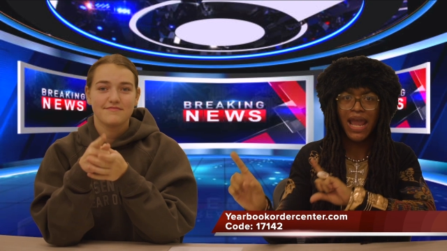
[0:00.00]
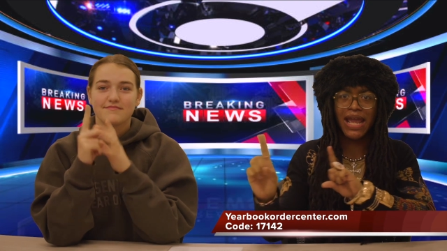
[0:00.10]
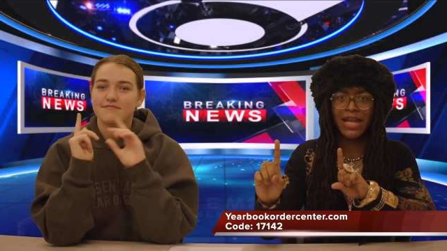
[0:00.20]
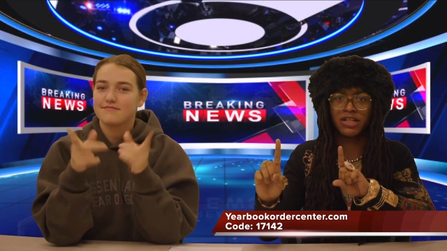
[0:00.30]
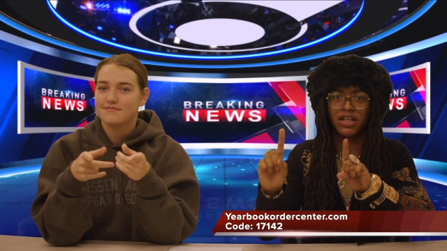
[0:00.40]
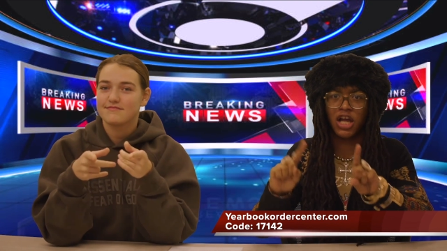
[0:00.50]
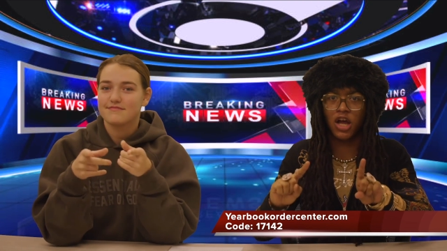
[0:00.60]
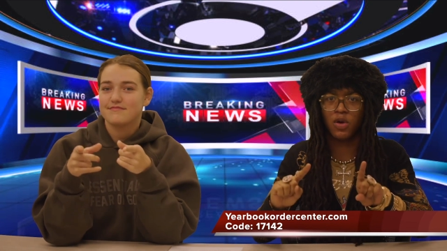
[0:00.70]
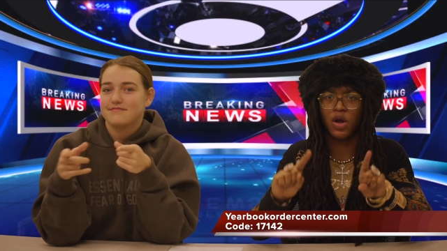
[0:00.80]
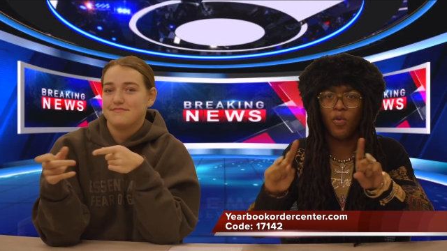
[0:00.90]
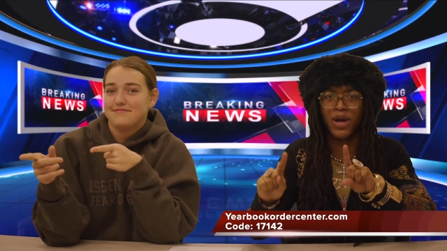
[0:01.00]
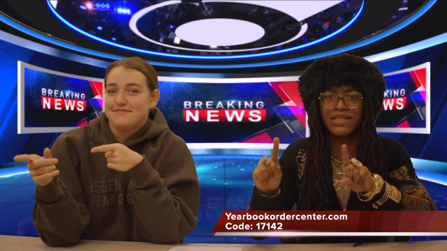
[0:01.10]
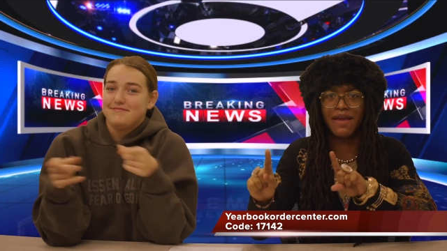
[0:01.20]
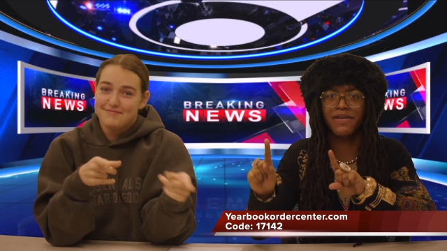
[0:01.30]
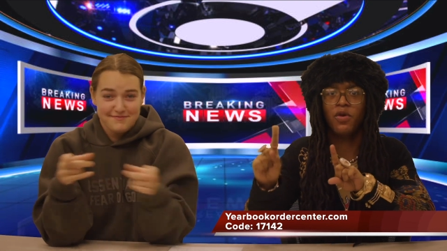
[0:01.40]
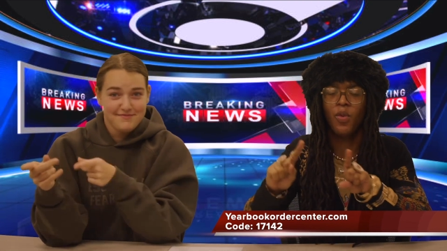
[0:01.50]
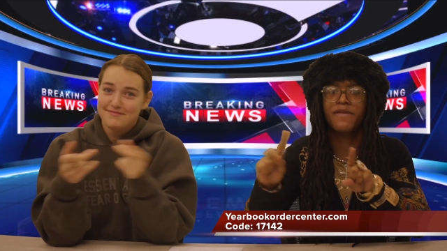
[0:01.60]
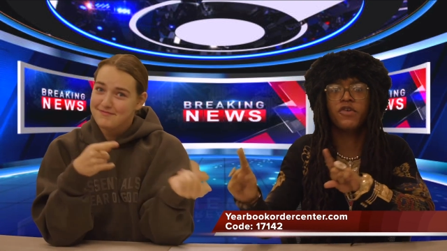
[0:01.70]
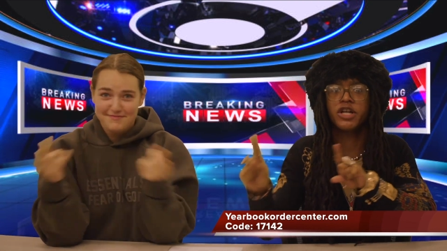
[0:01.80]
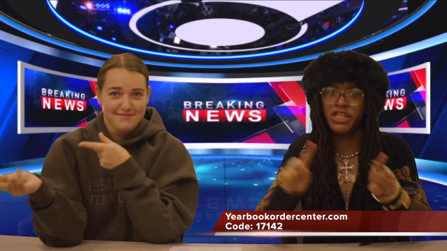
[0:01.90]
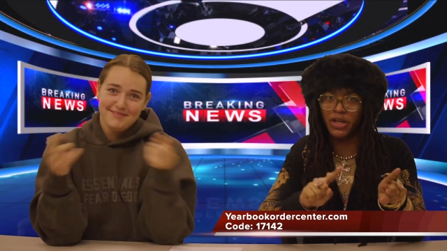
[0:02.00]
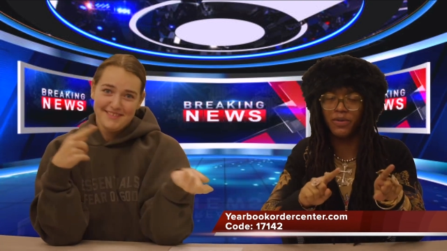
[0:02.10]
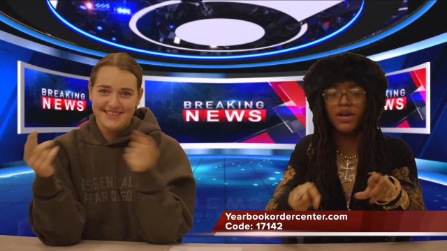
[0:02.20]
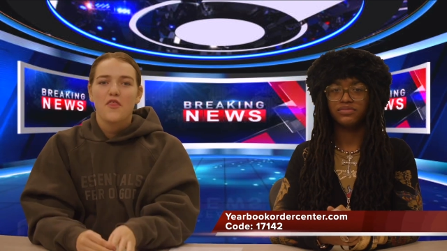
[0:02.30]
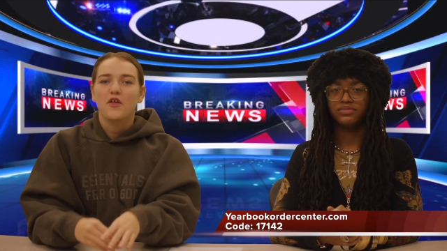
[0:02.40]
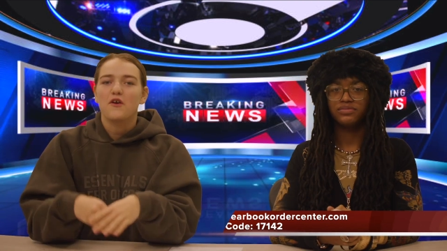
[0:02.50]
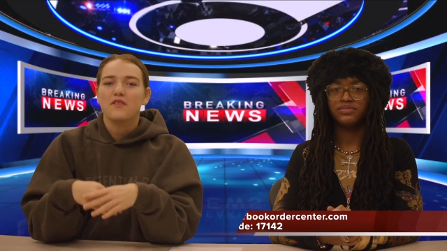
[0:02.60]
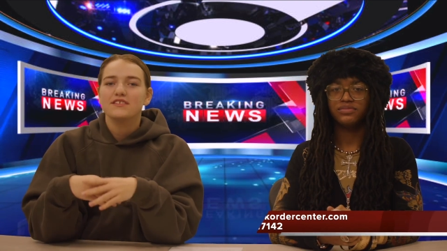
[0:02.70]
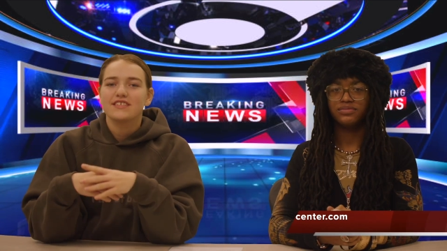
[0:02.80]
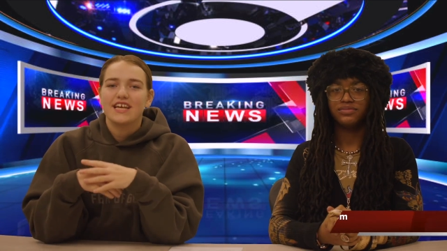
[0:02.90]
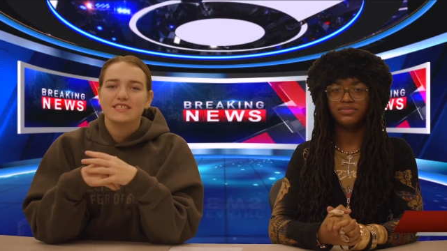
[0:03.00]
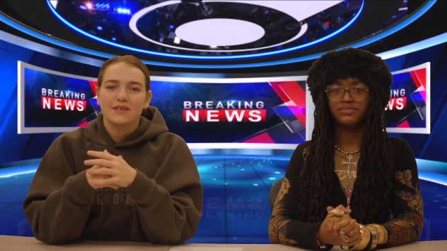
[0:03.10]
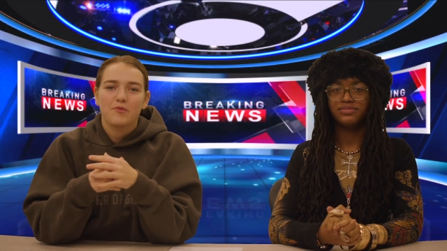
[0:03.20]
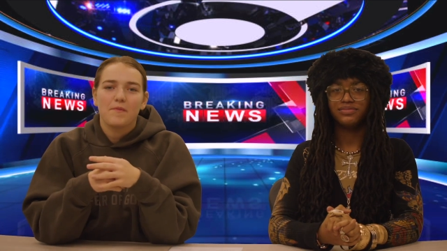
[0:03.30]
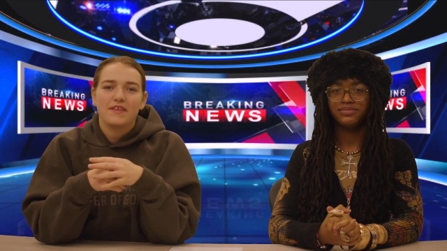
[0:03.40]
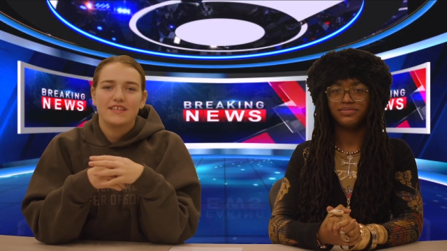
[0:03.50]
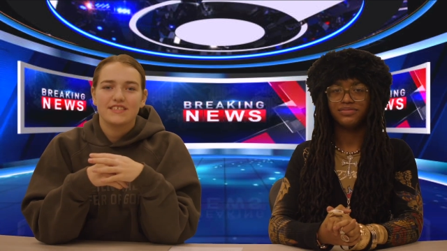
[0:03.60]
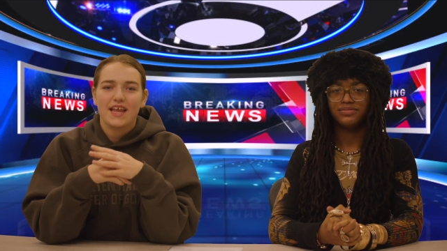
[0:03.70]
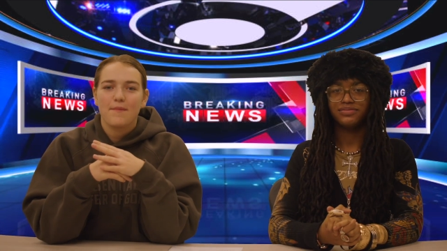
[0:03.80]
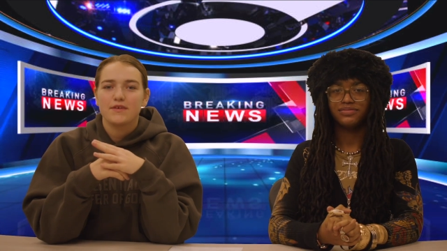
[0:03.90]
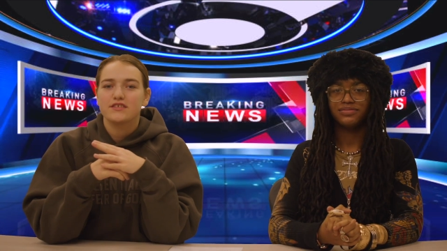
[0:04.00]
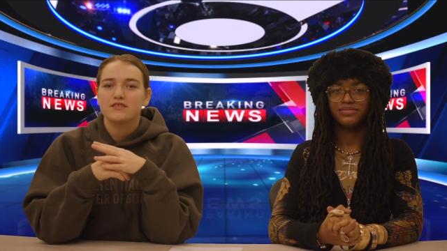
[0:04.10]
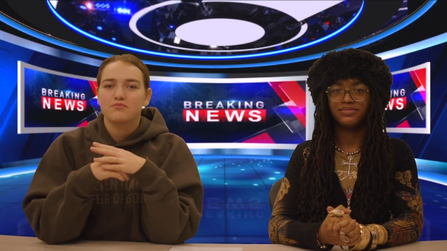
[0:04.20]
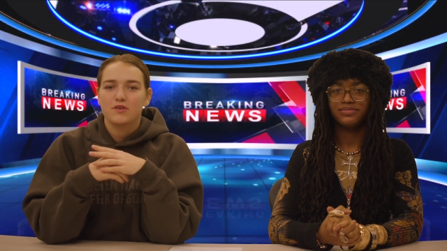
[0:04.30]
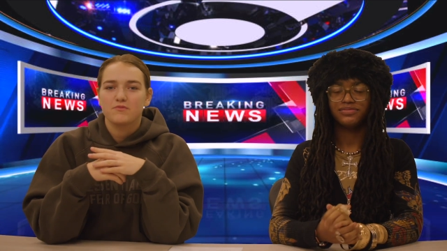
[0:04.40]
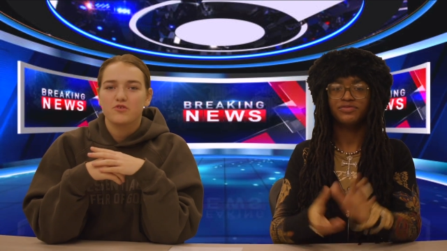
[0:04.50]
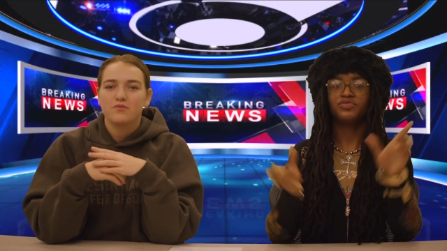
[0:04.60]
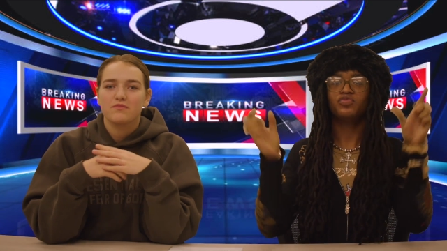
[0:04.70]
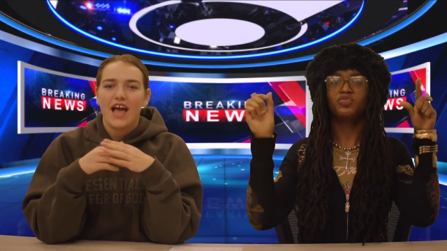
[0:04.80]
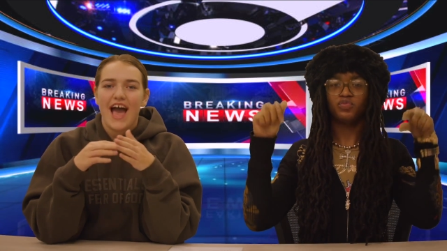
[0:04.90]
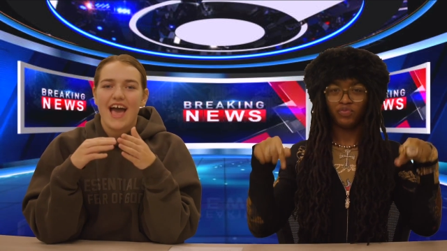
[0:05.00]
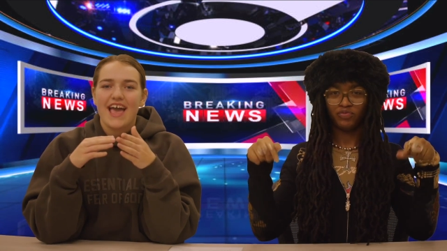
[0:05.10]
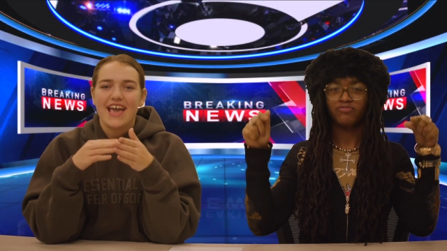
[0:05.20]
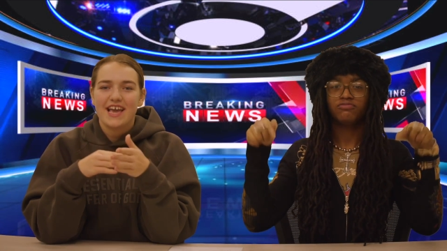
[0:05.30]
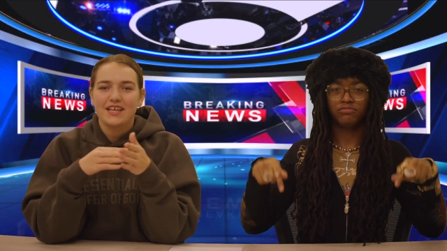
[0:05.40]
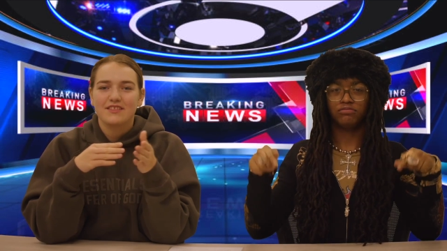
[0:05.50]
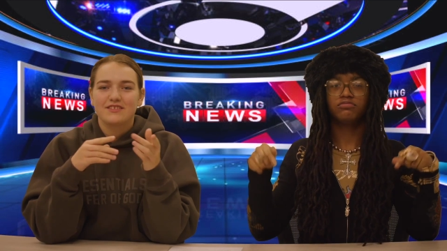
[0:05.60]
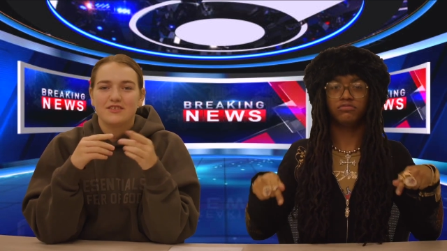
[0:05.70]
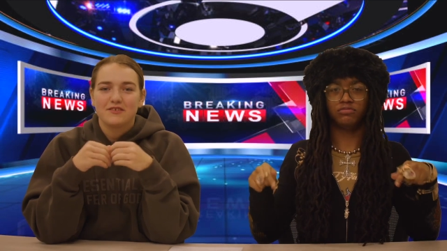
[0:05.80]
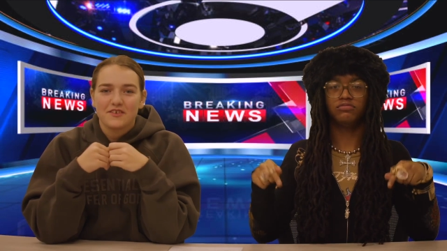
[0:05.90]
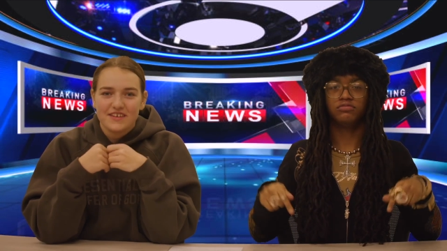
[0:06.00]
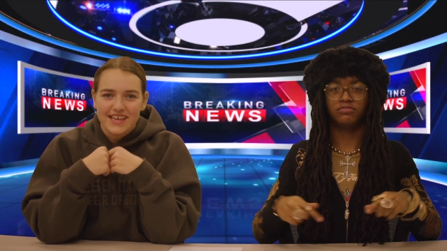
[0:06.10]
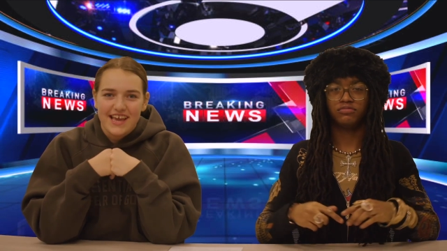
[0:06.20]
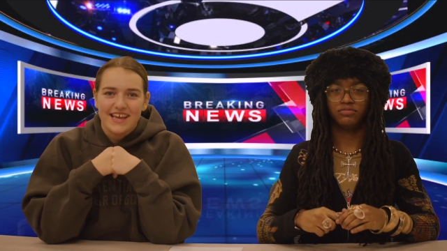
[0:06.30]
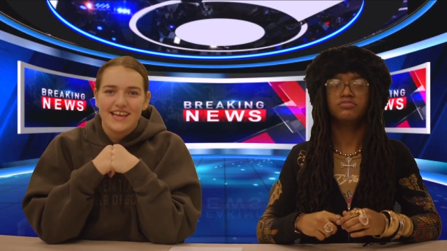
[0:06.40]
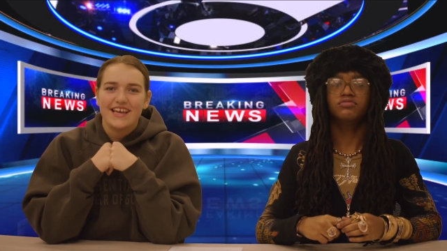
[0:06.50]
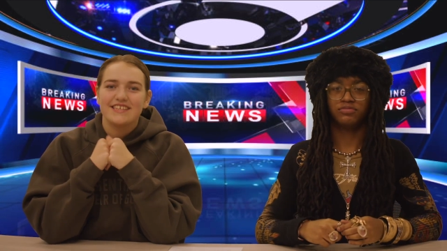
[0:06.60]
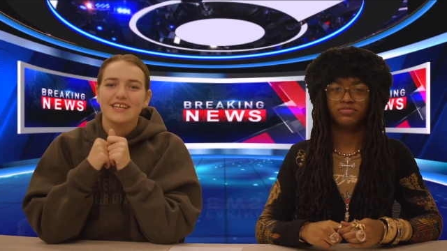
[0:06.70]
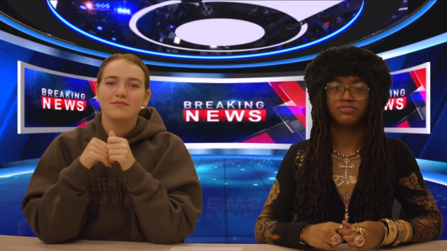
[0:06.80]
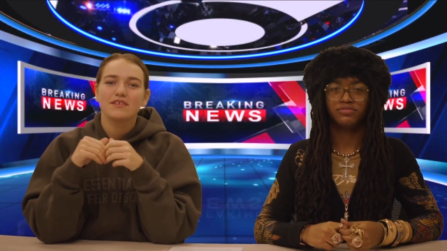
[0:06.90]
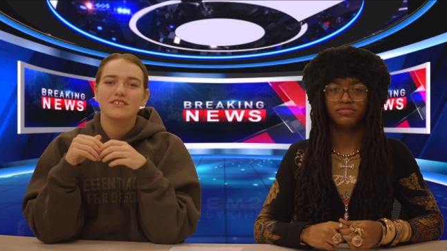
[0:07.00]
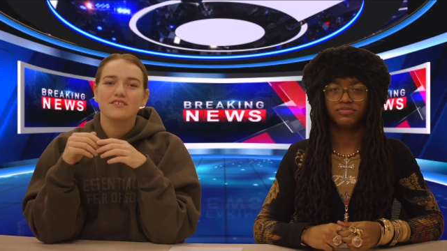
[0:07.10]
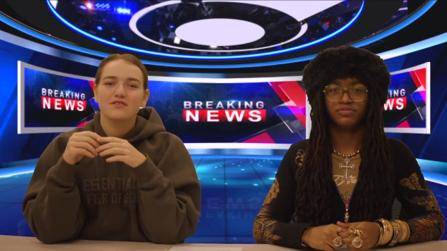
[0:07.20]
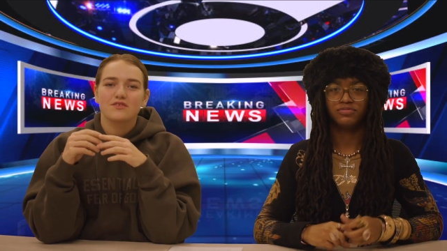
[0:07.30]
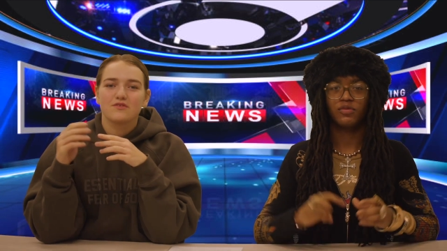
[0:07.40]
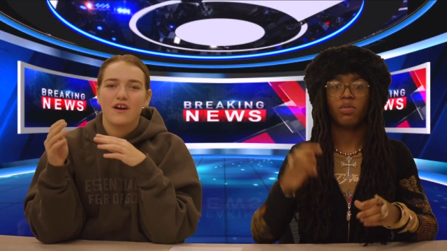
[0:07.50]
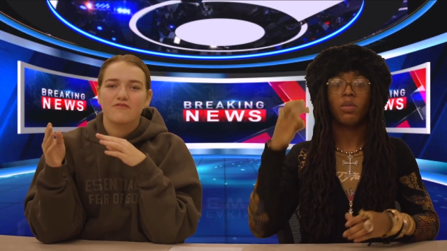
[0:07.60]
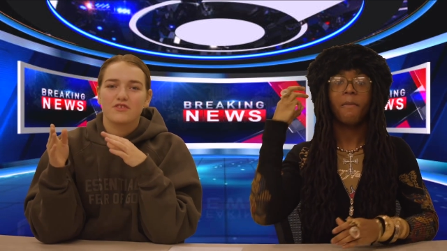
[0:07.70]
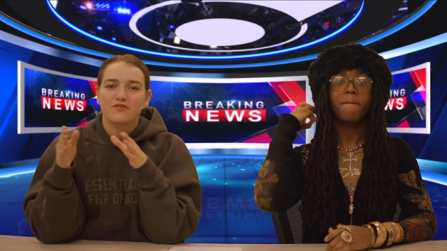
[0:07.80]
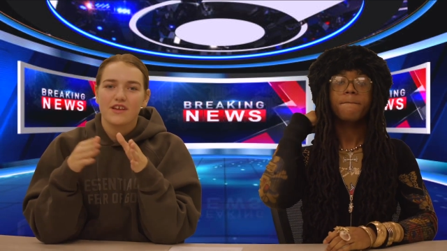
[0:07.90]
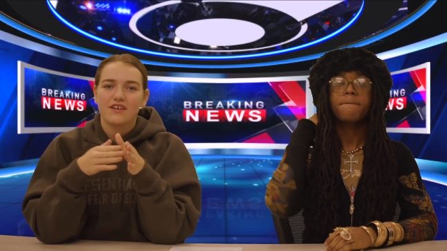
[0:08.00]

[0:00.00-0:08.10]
Speaker 1: and enter the code 17142.
Speaker 2: The Earth and Science Club will be meeting today in Mrs. Primroom at A238. It takes place until school after 3